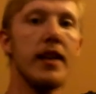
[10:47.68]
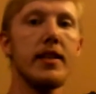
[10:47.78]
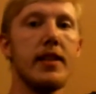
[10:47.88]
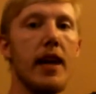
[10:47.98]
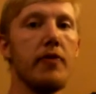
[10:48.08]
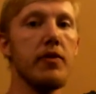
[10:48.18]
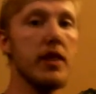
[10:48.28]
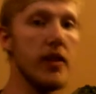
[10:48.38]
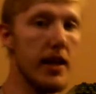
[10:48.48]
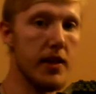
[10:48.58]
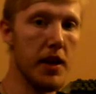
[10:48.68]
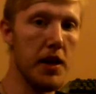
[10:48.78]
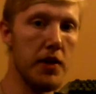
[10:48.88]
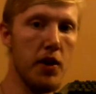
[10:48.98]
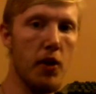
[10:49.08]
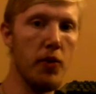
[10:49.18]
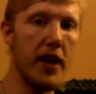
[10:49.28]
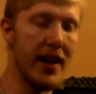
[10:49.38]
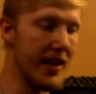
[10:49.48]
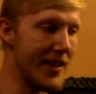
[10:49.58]
definitely let Scott know
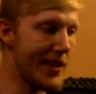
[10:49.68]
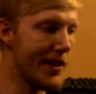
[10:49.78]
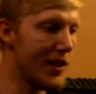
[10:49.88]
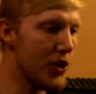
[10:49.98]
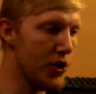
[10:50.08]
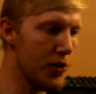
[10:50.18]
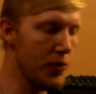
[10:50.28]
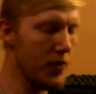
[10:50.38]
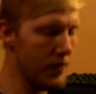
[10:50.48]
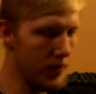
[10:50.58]
that Andy sent you,